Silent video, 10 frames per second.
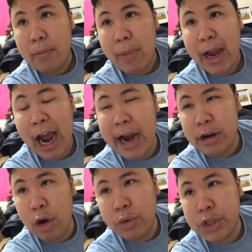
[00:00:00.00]
high
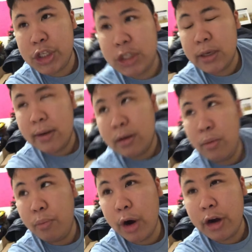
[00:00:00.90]
notes
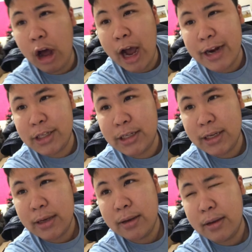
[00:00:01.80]
were not
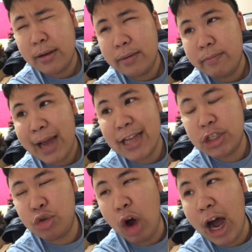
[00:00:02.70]
as
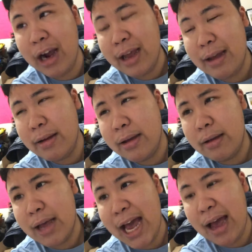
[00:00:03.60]
strong
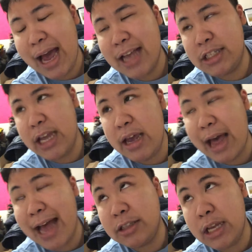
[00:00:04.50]
as they
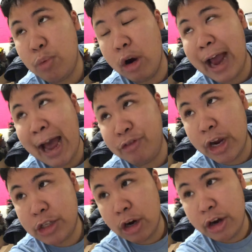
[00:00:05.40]
were after I
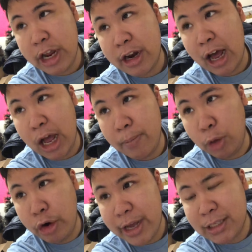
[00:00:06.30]
started
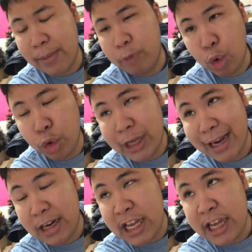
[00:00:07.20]
learning some vocal
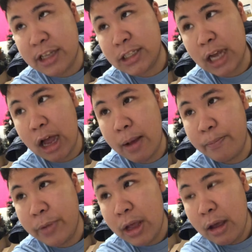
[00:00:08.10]
techniques.
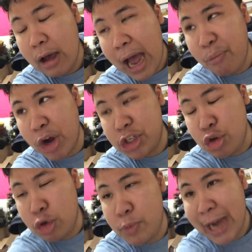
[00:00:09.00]
I've watched
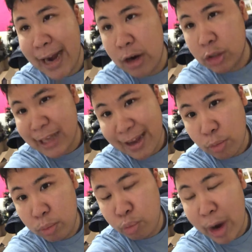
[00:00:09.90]
YouTube channels like
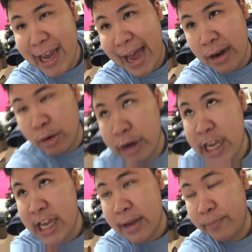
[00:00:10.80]
Ray
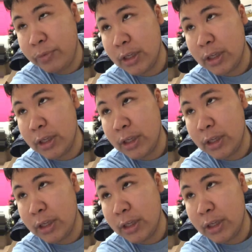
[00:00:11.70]
Henry,